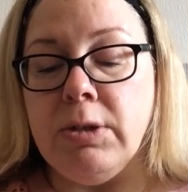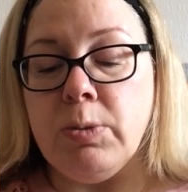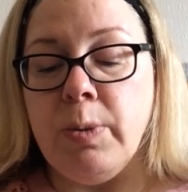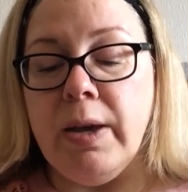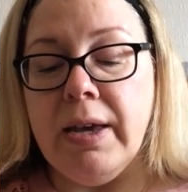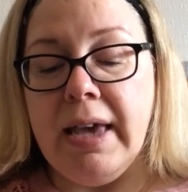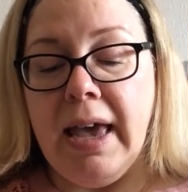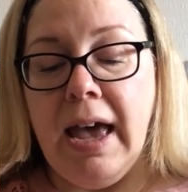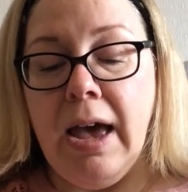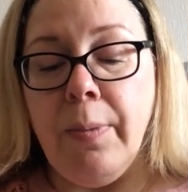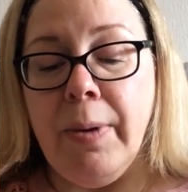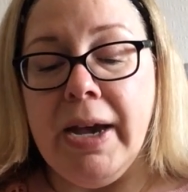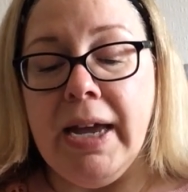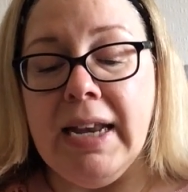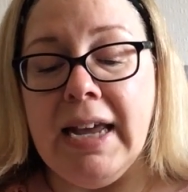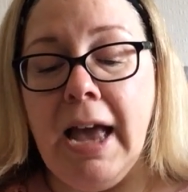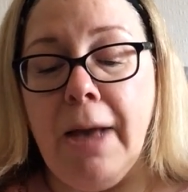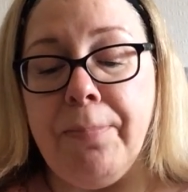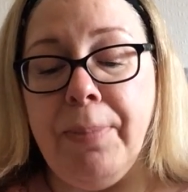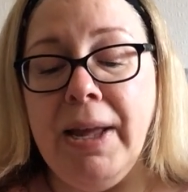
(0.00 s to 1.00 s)
do is work out how we're
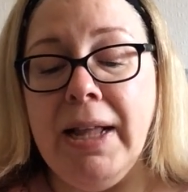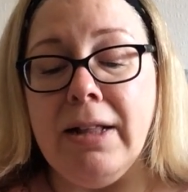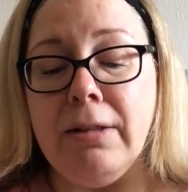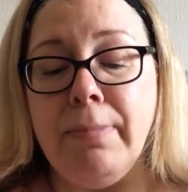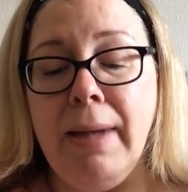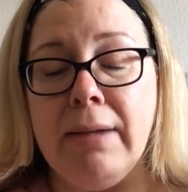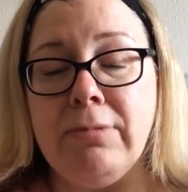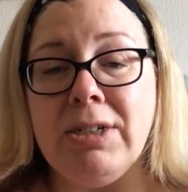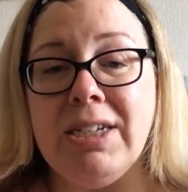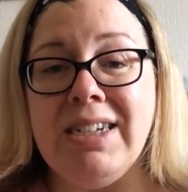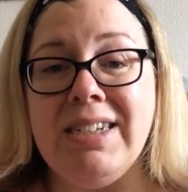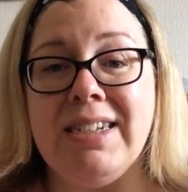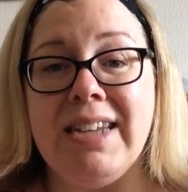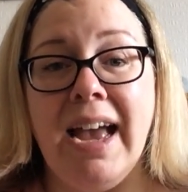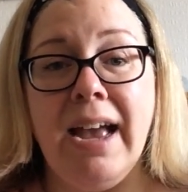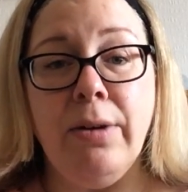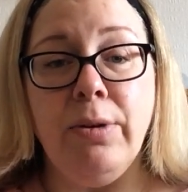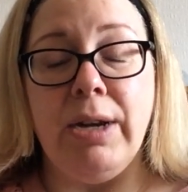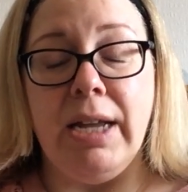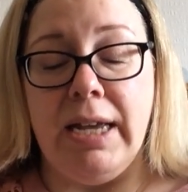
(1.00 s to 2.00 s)
going to get Beetle Mountain
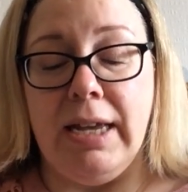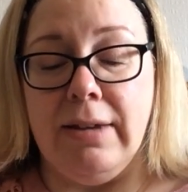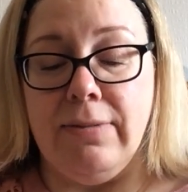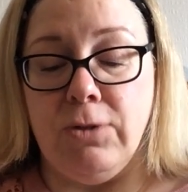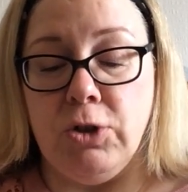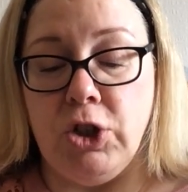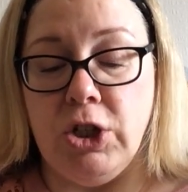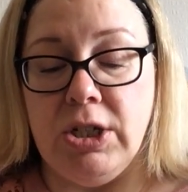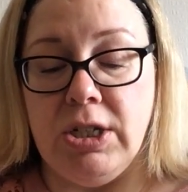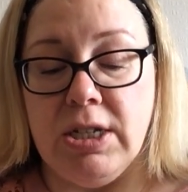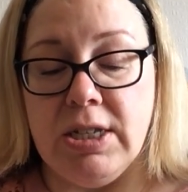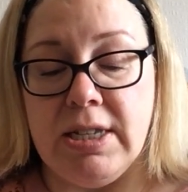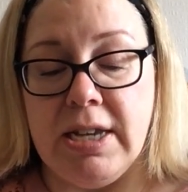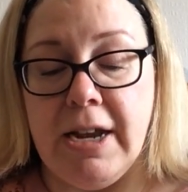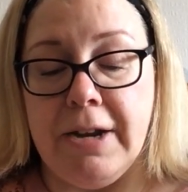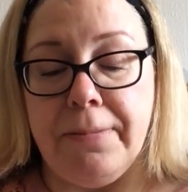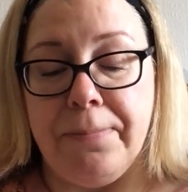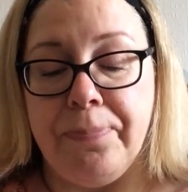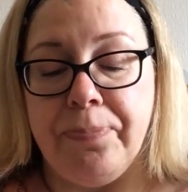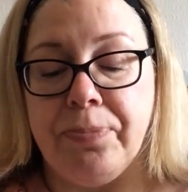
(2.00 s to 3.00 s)
down here, Virginia
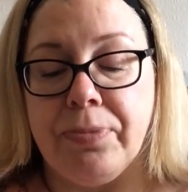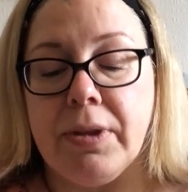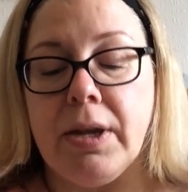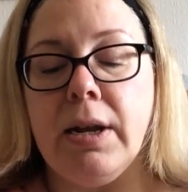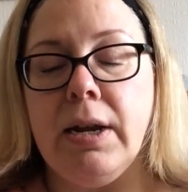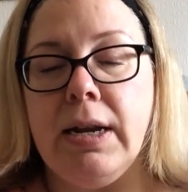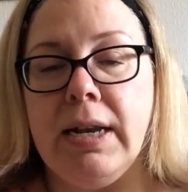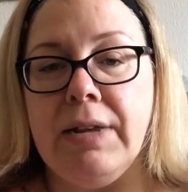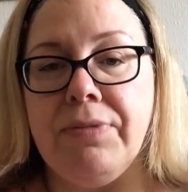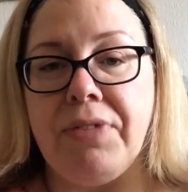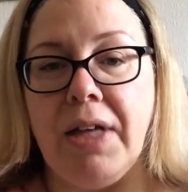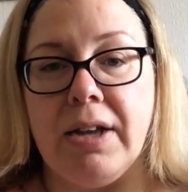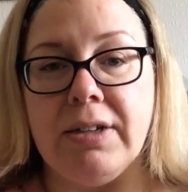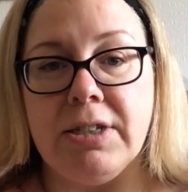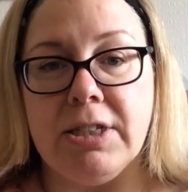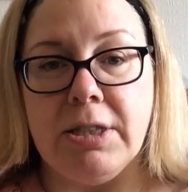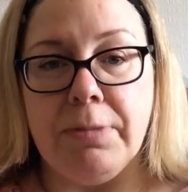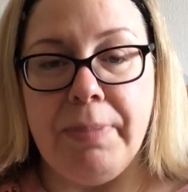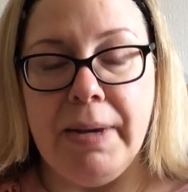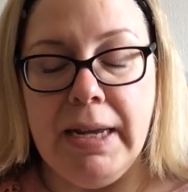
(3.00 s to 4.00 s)
said. Leave
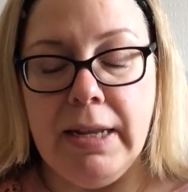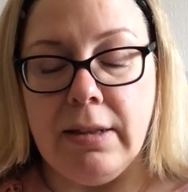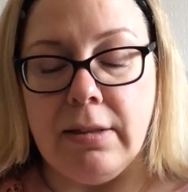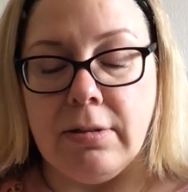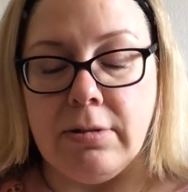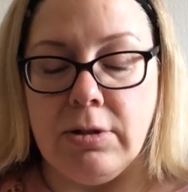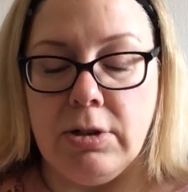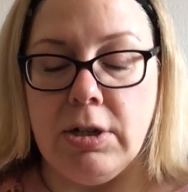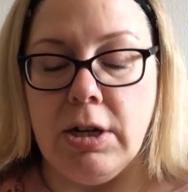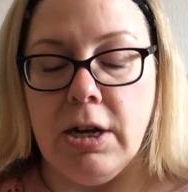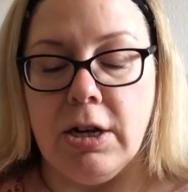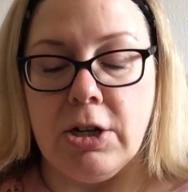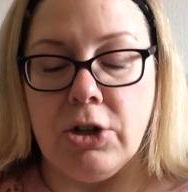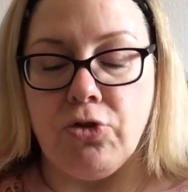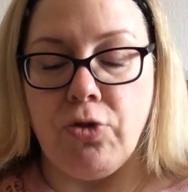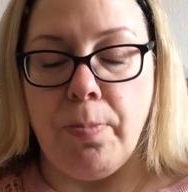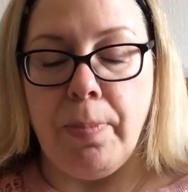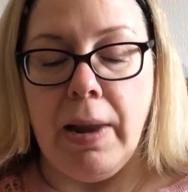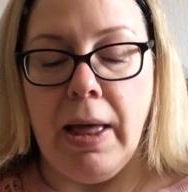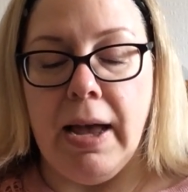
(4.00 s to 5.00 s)
that to the beetles,
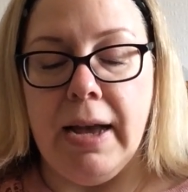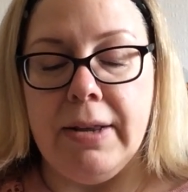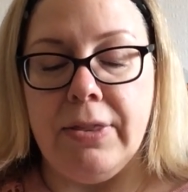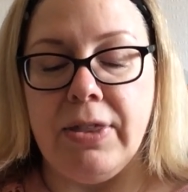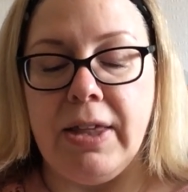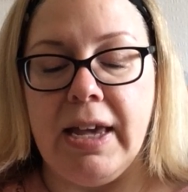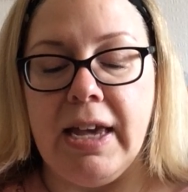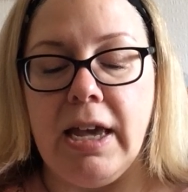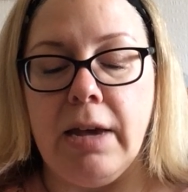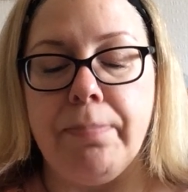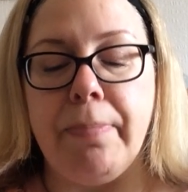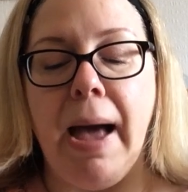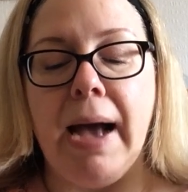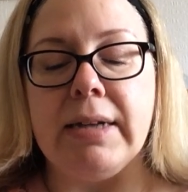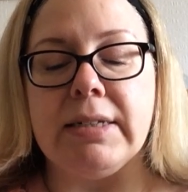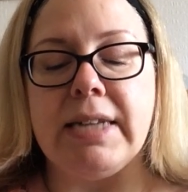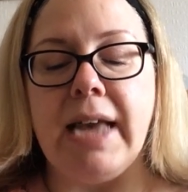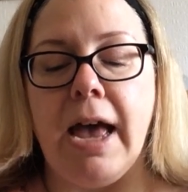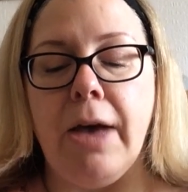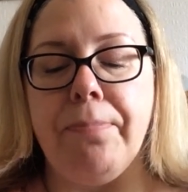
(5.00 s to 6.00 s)
Darkus replied, thinking
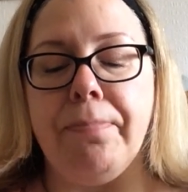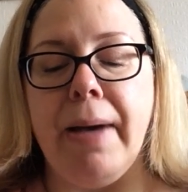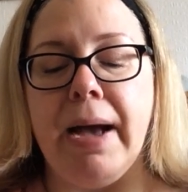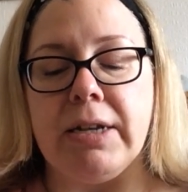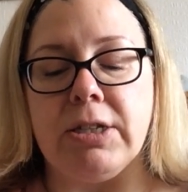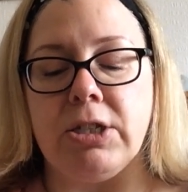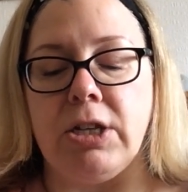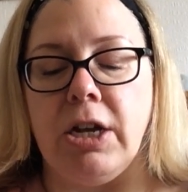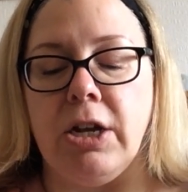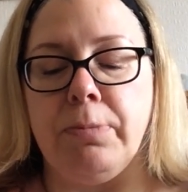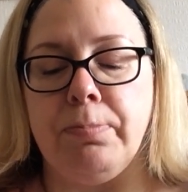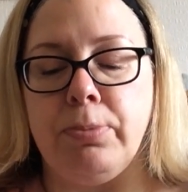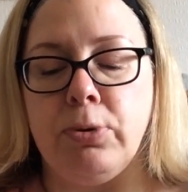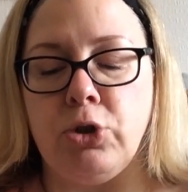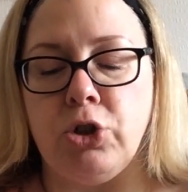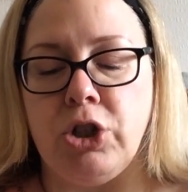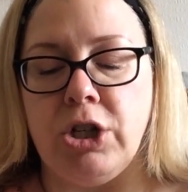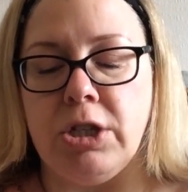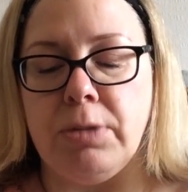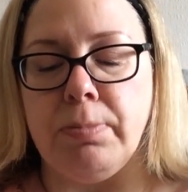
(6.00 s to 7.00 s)
back to how Baxter had
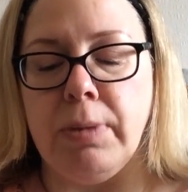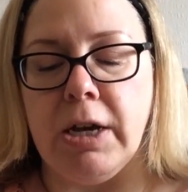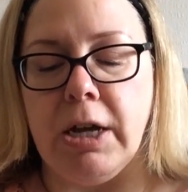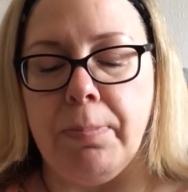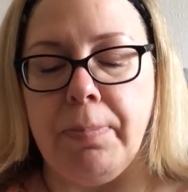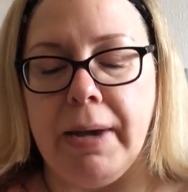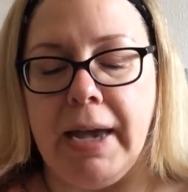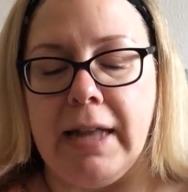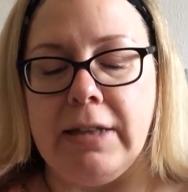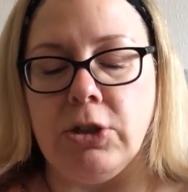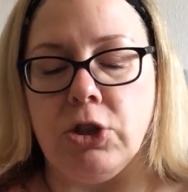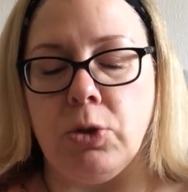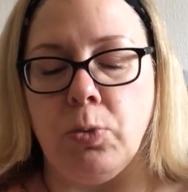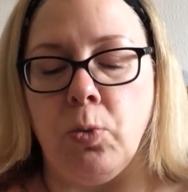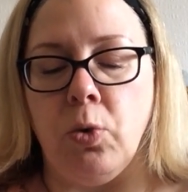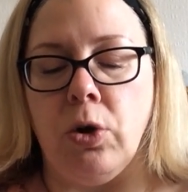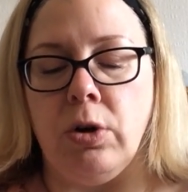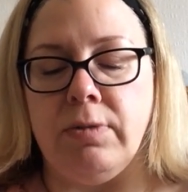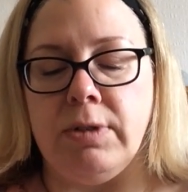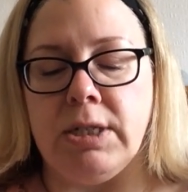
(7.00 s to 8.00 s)
pushed his mug up against the
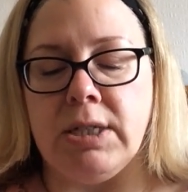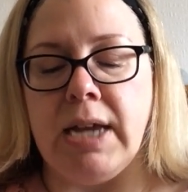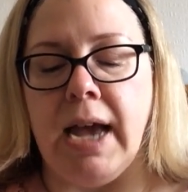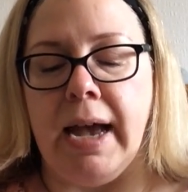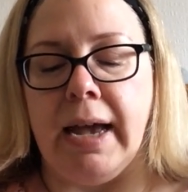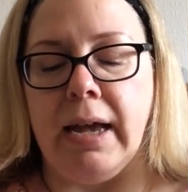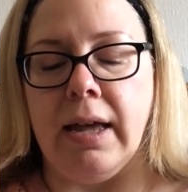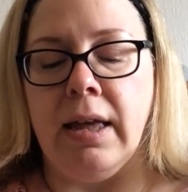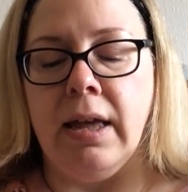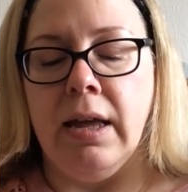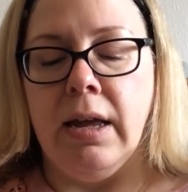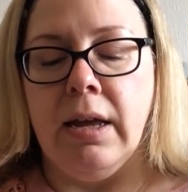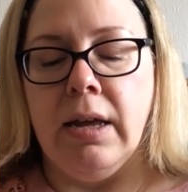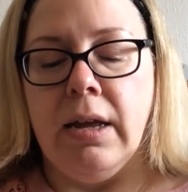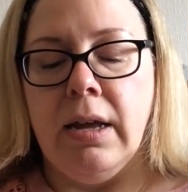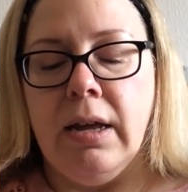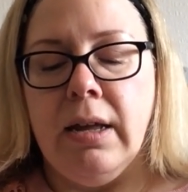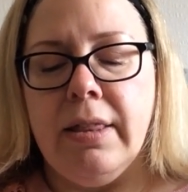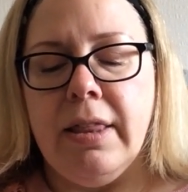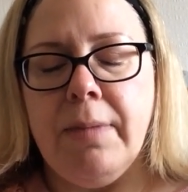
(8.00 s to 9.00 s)
wall of his tank.
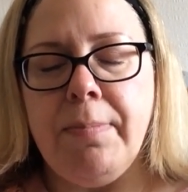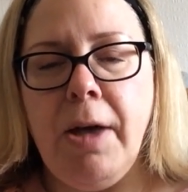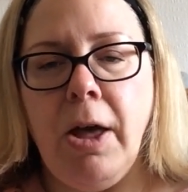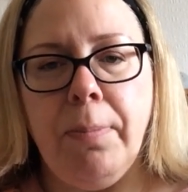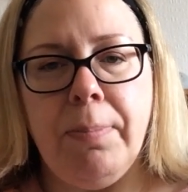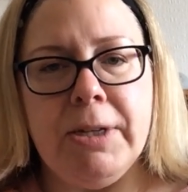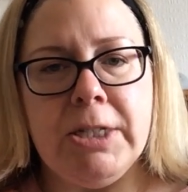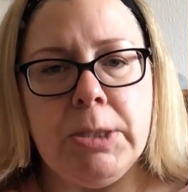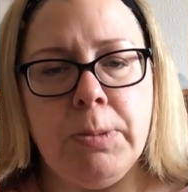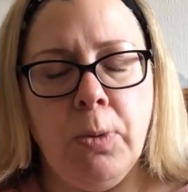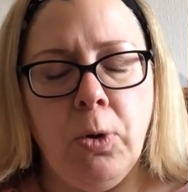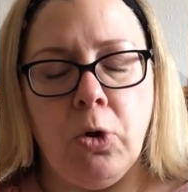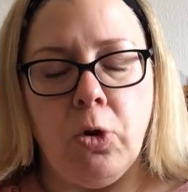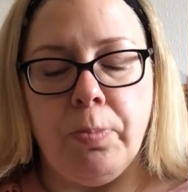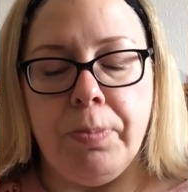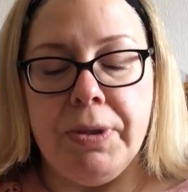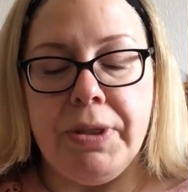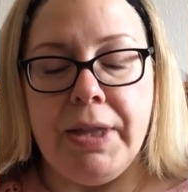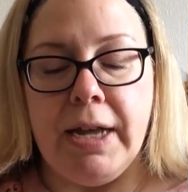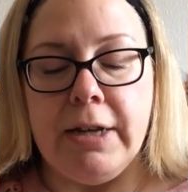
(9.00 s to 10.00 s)
They might be
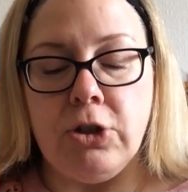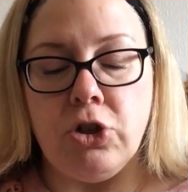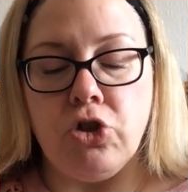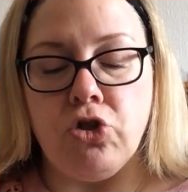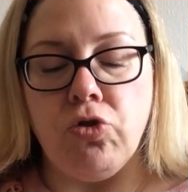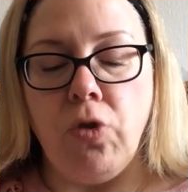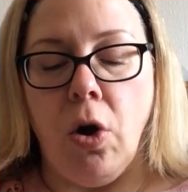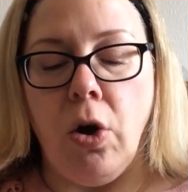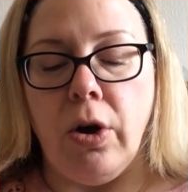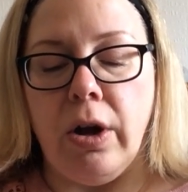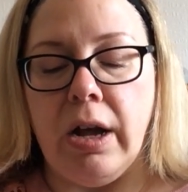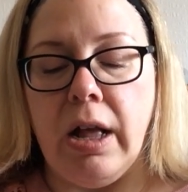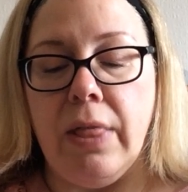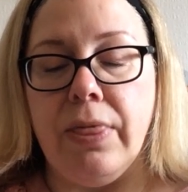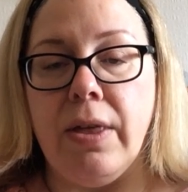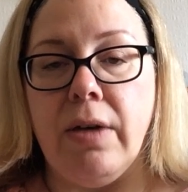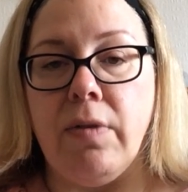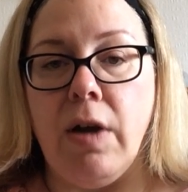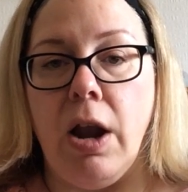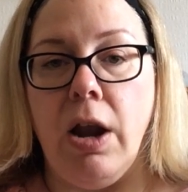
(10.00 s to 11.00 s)
small, but they're strong
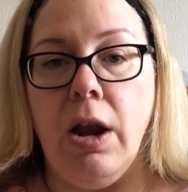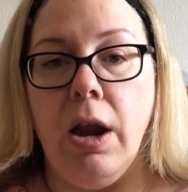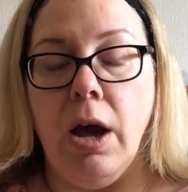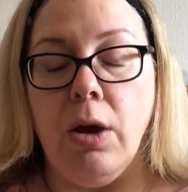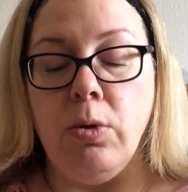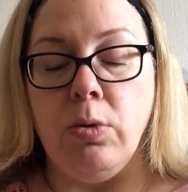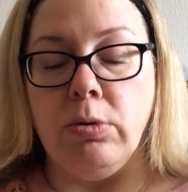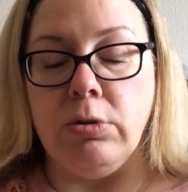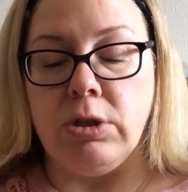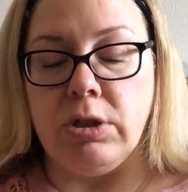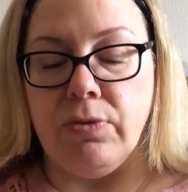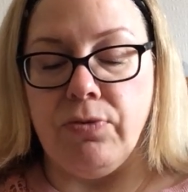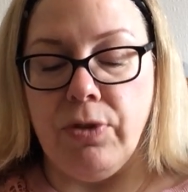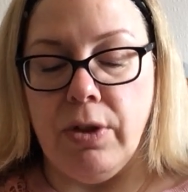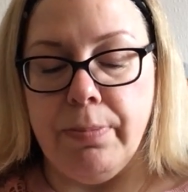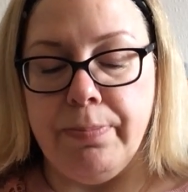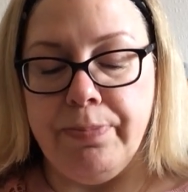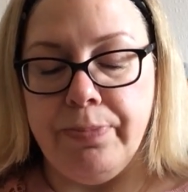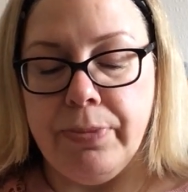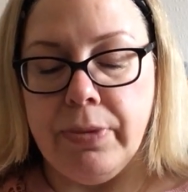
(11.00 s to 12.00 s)
and there are loads of
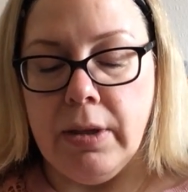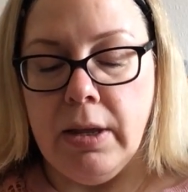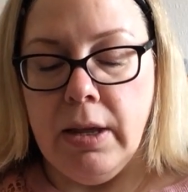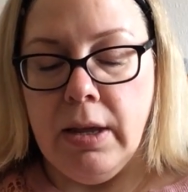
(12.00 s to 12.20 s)
them.